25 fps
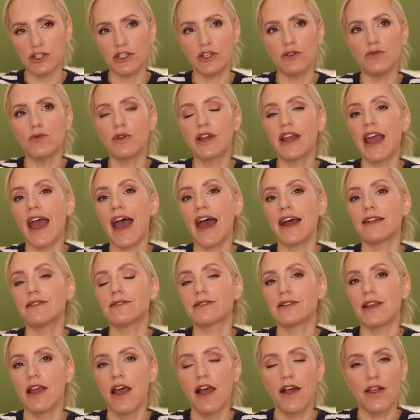you
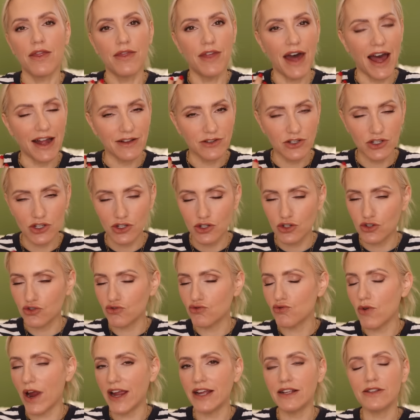get that
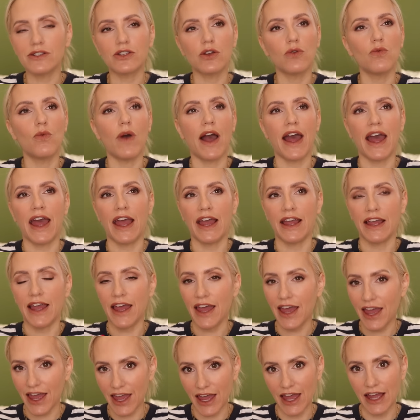straightaway
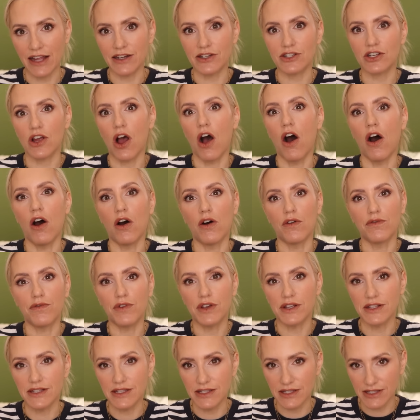hit of
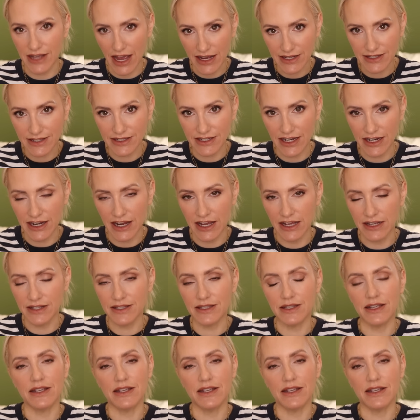zestiness.